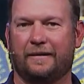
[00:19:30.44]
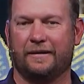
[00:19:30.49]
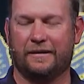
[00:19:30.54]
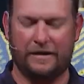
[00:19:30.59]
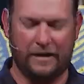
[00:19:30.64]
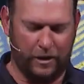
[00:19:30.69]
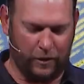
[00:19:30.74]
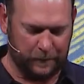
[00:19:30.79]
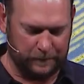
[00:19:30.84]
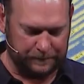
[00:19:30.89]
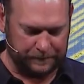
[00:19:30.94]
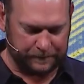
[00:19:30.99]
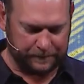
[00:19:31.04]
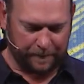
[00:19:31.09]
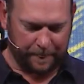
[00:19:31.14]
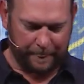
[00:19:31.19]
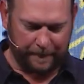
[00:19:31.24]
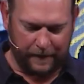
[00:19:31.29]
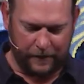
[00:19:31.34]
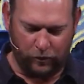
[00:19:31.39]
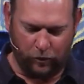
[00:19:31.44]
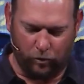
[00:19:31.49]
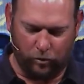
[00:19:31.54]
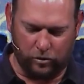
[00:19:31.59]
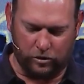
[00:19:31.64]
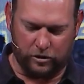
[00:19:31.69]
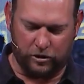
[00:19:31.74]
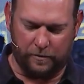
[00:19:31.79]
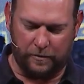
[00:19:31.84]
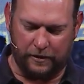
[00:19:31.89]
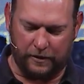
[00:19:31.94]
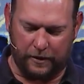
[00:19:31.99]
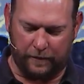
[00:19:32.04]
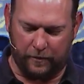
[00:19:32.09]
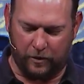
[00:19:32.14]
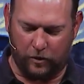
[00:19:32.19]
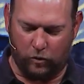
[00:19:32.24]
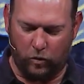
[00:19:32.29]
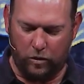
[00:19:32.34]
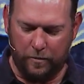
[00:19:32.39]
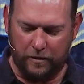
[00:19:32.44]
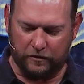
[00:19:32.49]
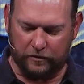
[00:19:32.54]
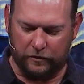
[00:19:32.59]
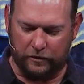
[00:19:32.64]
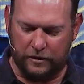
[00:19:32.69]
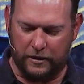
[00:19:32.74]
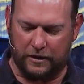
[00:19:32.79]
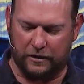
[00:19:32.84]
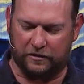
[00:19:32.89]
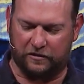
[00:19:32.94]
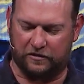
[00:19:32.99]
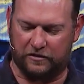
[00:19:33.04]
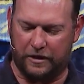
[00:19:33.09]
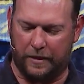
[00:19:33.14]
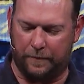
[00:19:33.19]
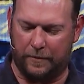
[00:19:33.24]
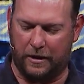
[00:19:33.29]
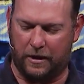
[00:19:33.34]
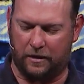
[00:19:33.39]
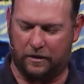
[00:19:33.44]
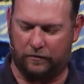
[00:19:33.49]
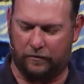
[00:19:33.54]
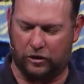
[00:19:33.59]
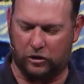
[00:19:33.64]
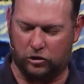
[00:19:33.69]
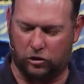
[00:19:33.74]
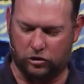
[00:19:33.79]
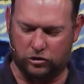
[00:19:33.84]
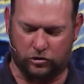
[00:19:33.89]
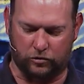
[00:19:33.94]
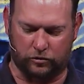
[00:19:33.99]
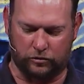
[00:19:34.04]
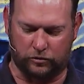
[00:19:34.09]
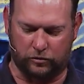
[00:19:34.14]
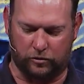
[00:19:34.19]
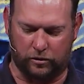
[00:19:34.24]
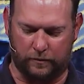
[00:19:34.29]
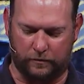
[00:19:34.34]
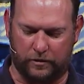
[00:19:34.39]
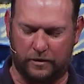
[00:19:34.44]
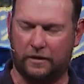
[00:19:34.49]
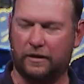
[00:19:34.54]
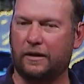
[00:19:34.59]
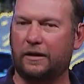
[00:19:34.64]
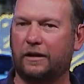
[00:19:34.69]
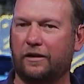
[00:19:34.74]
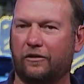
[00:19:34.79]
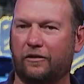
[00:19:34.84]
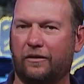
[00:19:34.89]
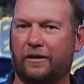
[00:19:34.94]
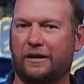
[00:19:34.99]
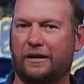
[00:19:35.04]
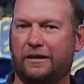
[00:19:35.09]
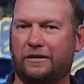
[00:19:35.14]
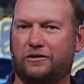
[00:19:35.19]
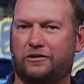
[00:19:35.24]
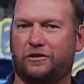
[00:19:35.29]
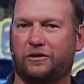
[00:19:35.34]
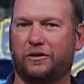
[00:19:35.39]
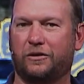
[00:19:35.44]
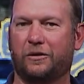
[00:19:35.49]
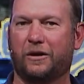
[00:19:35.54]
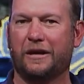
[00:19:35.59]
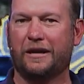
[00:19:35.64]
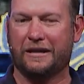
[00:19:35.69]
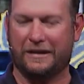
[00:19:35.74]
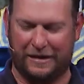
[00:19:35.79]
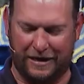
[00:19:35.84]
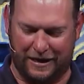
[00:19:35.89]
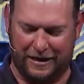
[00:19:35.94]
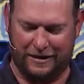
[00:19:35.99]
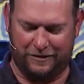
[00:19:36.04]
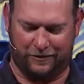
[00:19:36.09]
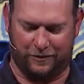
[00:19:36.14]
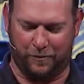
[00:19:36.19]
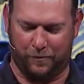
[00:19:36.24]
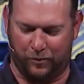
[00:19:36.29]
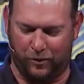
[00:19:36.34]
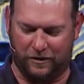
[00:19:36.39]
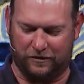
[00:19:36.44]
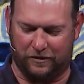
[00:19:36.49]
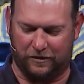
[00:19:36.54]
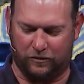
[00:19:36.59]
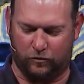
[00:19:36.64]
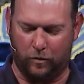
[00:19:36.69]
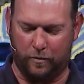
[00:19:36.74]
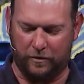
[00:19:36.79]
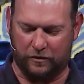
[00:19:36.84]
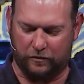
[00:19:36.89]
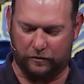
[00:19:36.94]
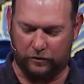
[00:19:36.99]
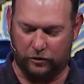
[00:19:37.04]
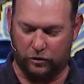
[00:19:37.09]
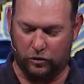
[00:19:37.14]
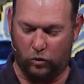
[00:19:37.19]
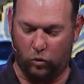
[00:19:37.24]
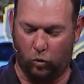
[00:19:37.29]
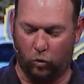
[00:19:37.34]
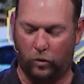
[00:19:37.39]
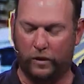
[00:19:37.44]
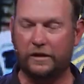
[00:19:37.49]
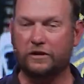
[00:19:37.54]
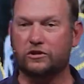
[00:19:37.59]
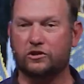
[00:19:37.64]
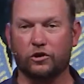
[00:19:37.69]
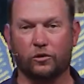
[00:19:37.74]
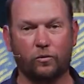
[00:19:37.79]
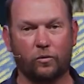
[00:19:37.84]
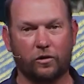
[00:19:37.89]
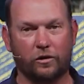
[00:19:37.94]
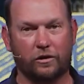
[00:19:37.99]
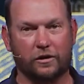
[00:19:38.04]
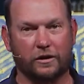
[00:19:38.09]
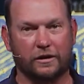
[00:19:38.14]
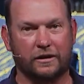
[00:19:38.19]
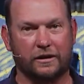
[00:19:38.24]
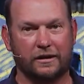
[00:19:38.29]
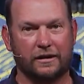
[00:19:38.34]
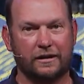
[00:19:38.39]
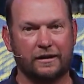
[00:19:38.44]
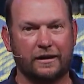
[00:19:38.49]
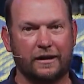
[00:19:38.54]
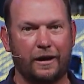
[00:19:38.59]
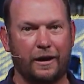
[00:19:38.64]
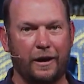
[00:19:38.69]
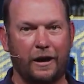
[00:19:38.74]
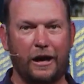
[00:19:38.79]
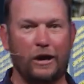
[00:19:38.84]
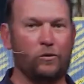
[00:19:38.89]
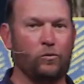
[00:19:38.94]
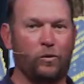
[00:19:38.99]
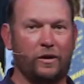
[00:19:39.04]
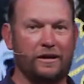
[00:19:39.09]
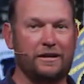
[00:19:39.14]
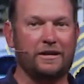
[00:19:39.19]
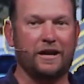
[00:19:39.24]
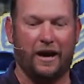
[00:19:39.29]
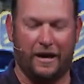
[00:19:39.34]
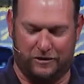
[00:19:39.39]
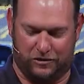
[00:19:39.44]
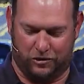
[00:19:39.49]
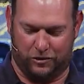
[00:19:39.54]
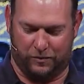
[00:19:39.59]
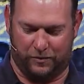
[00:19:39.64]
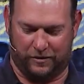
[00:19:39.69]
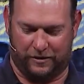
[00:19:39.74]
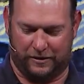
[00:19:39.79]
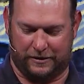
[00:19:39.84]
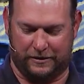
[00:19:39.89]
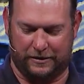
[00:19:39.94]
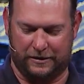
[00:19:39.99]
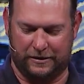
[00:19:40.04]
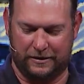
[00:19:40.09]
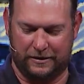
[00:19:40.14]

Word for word: Now, in order to be like Mary, we must learn how to step out of our cultural norms and enter into God's presence. We must learn when to work and when not to work.